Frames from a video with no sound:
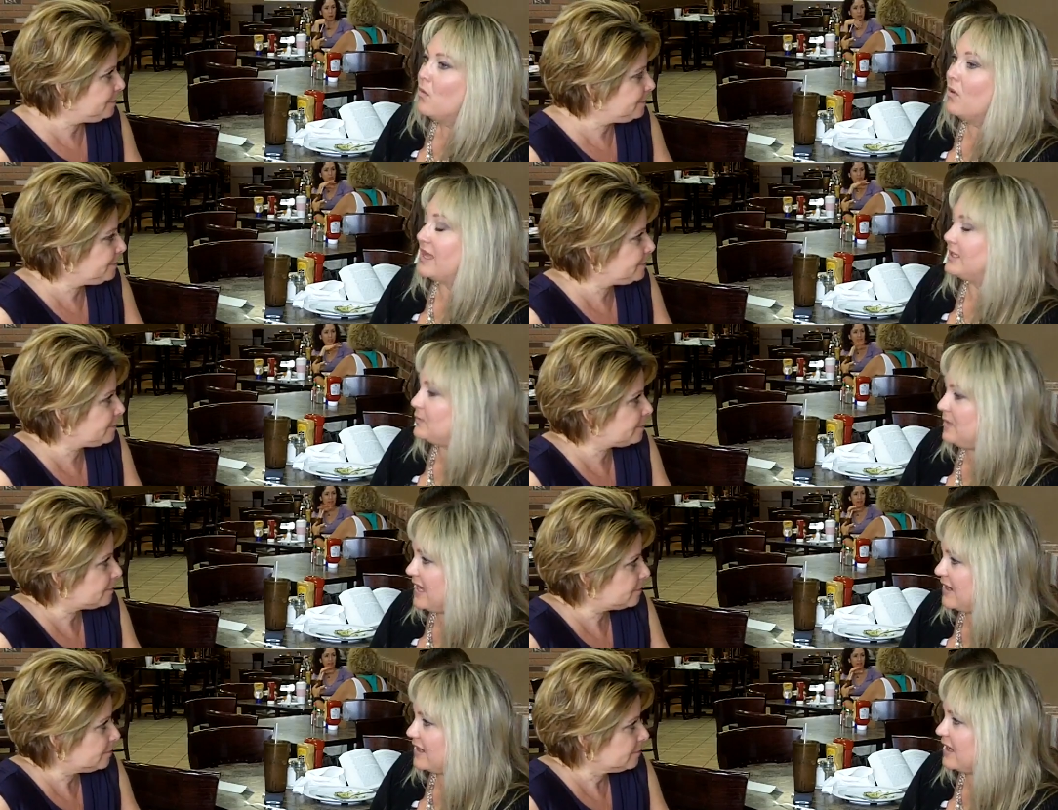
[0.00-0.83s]
Speaker 1: Well, I
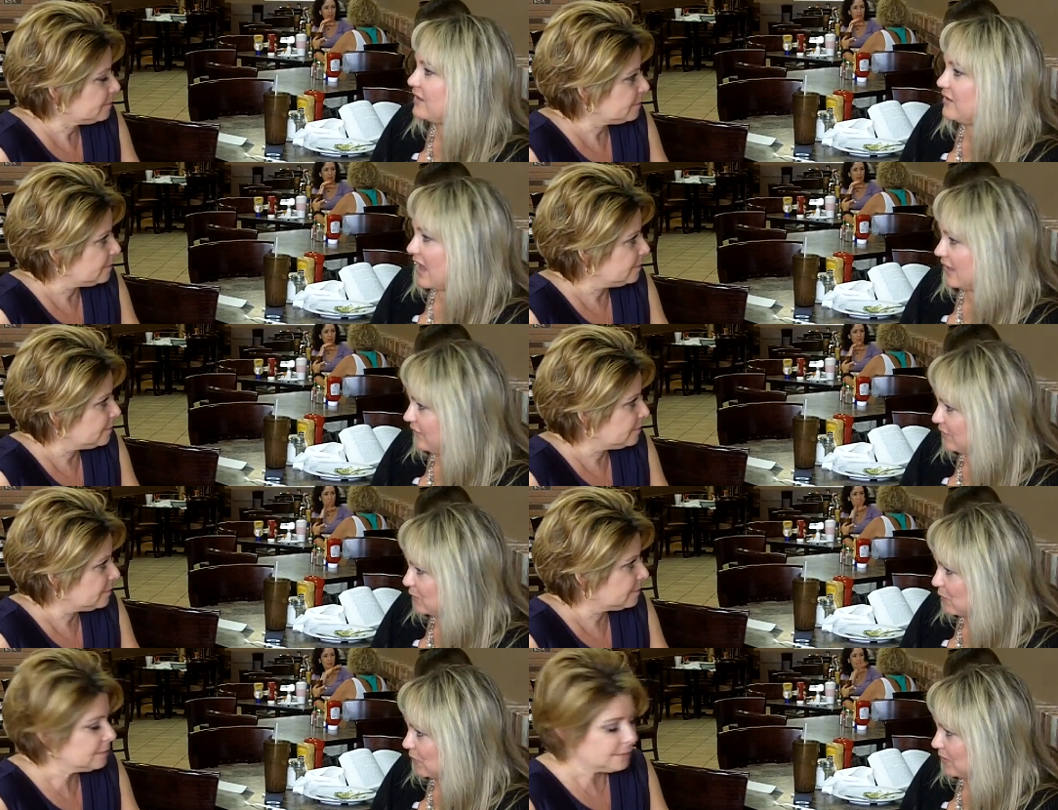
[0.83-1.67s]
speak in a lot of the
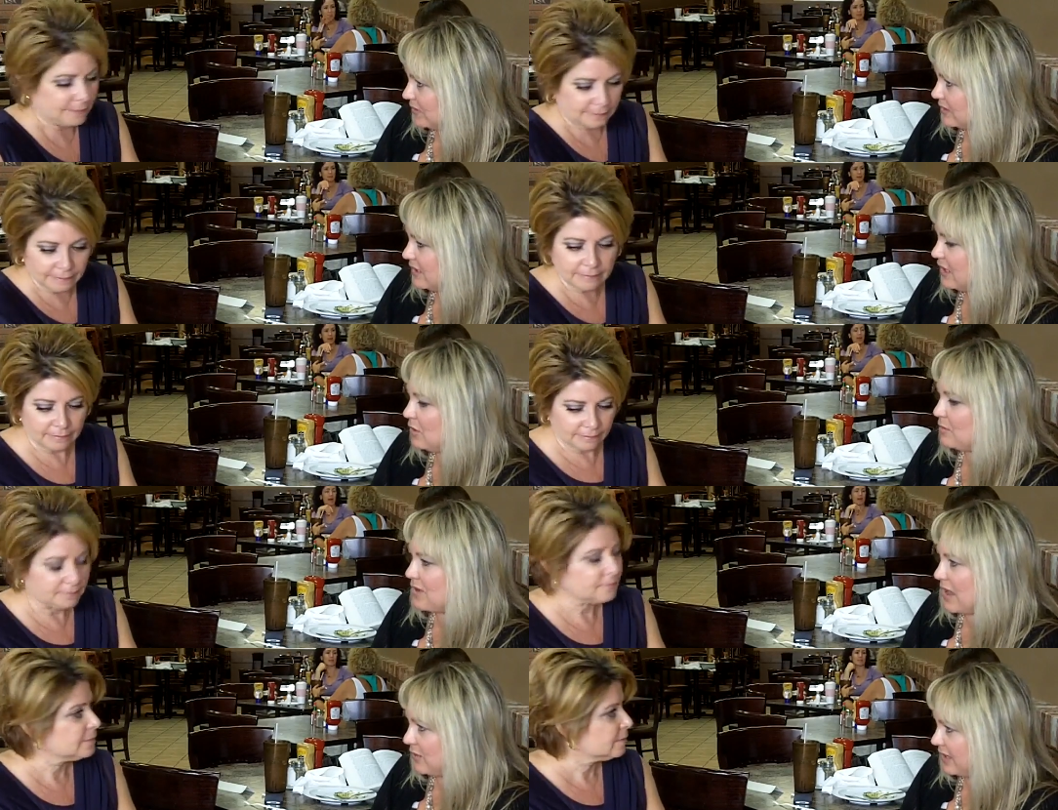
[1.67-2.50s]
schools here in
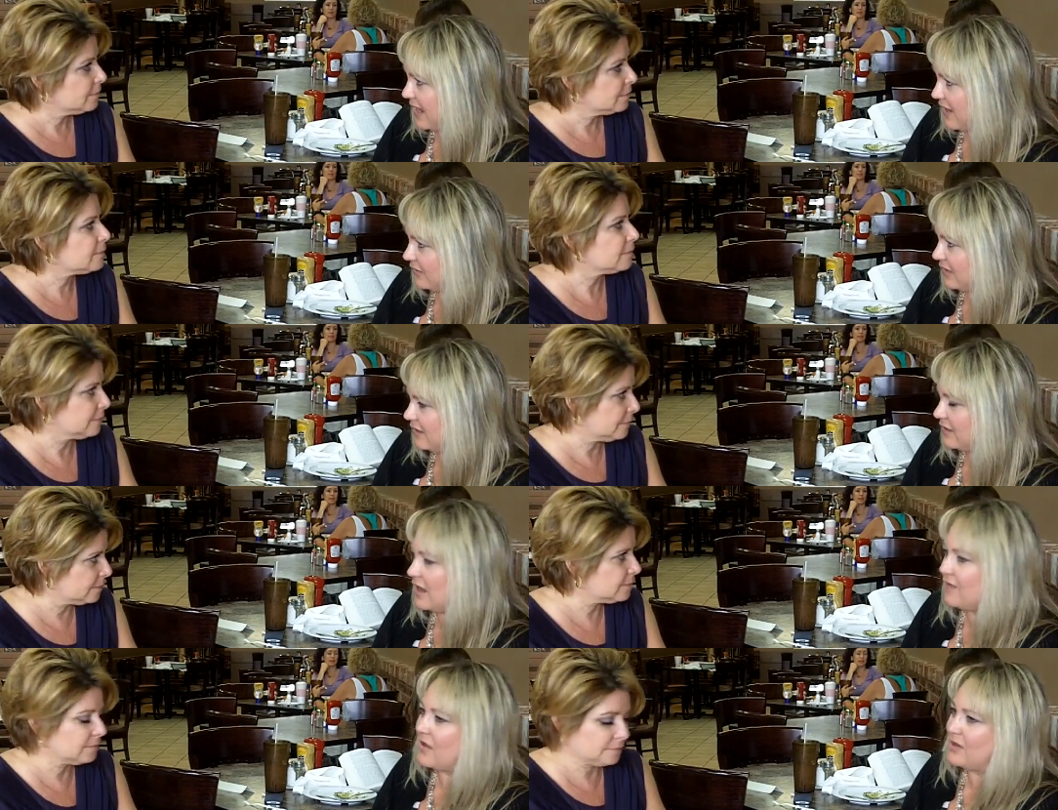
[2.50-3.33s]
Broward
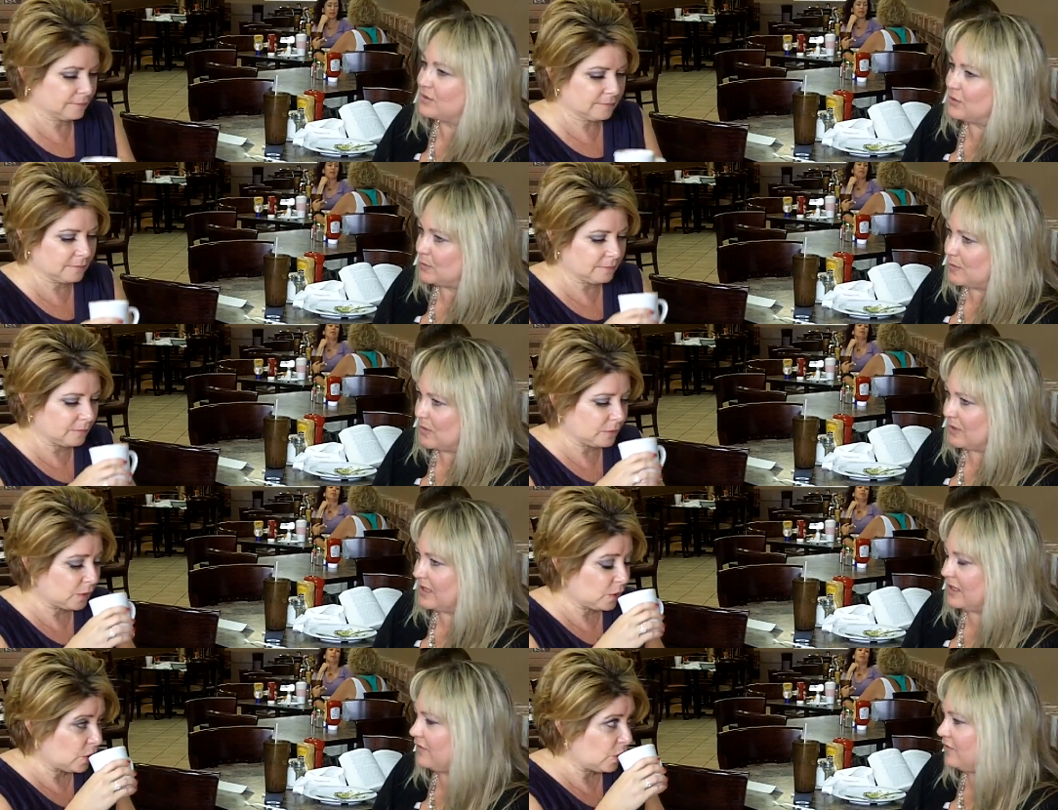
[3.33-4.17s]
County. I've also
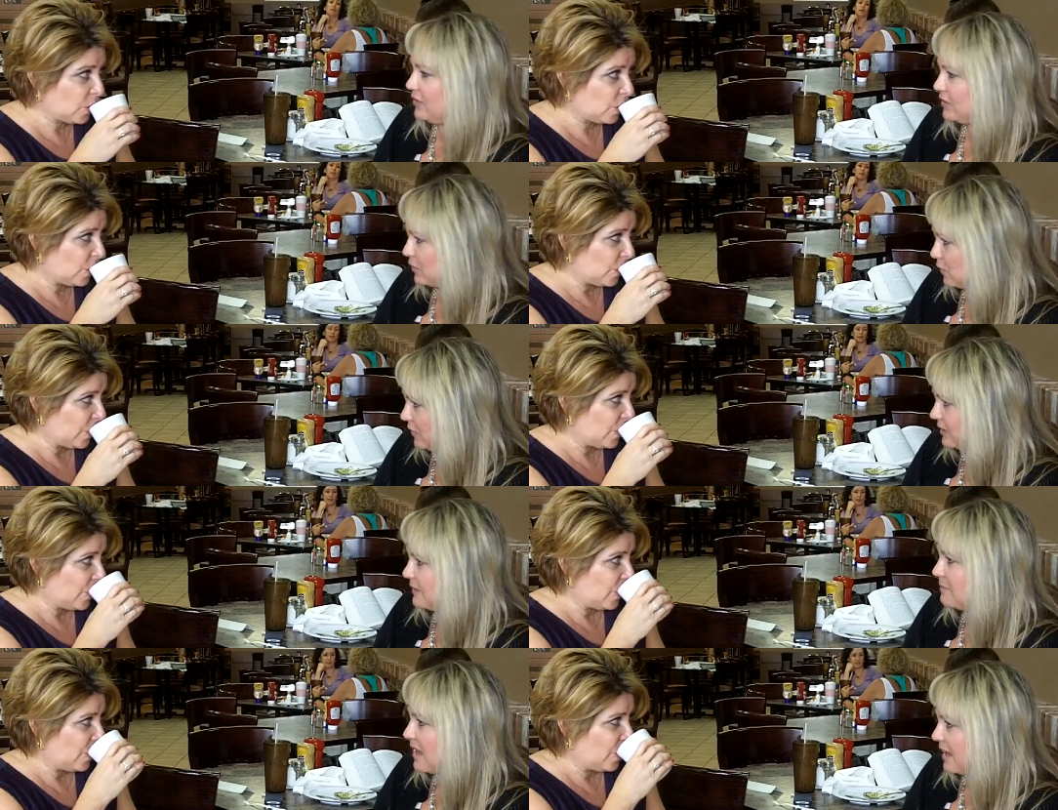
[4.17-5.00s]
spoken at a few
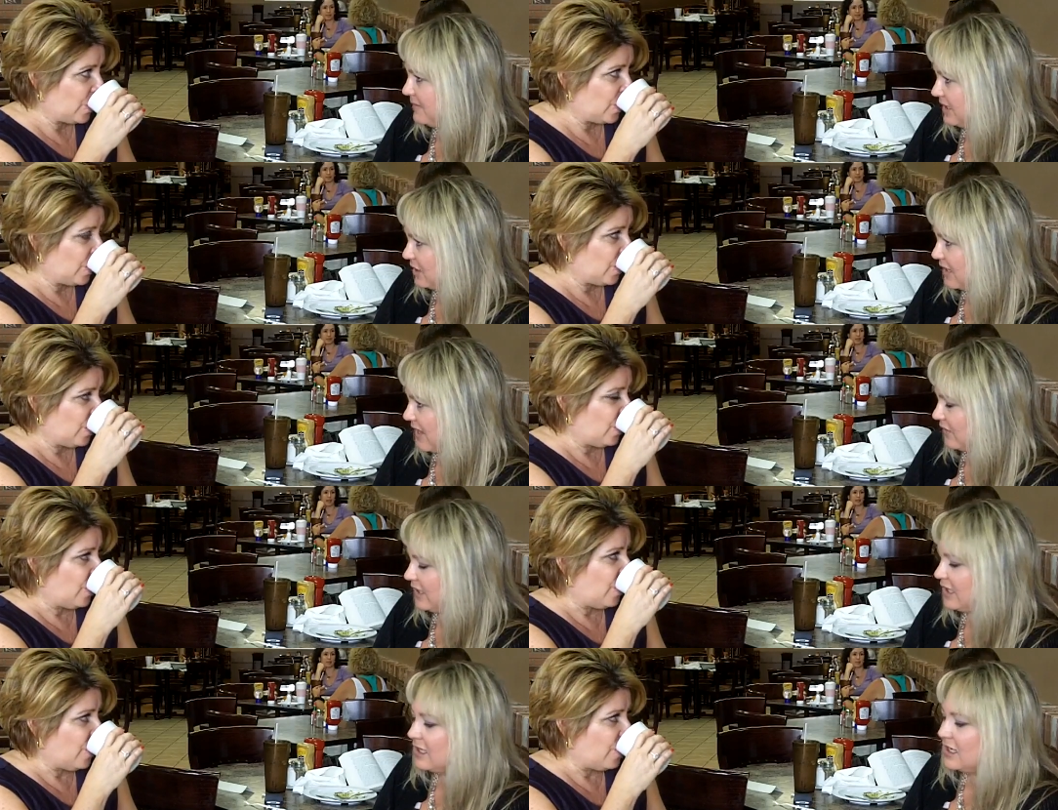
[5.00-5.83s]
schools in Palm Beach
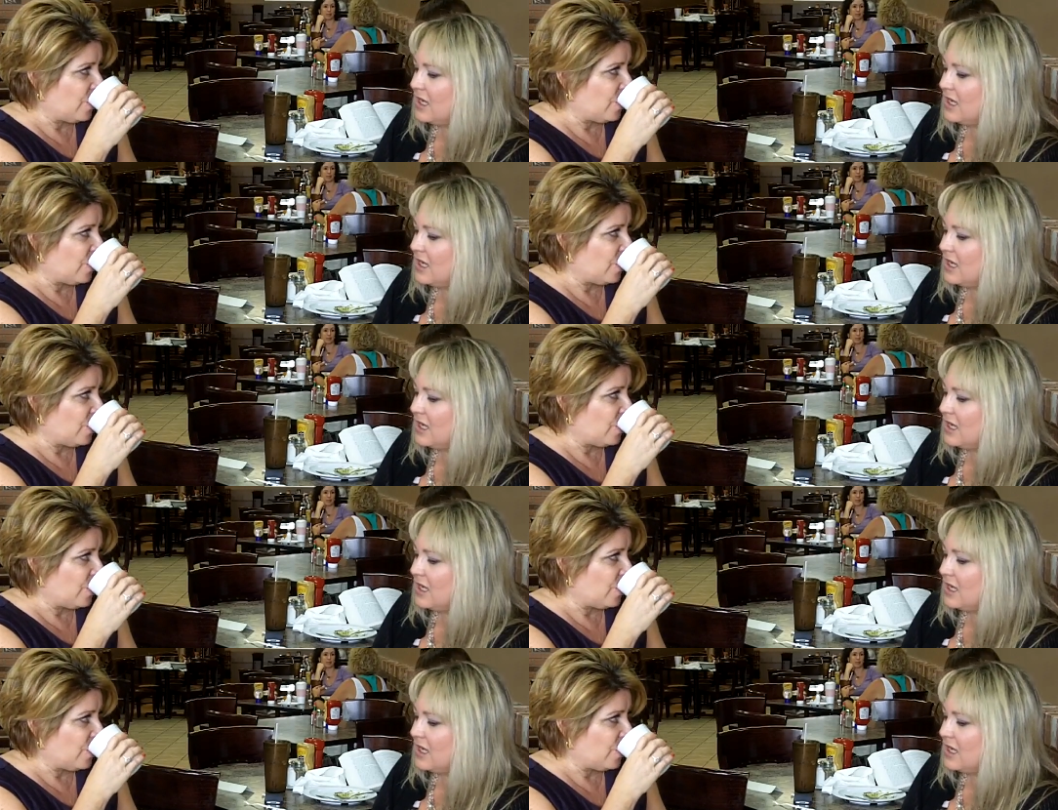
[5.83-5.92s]
County.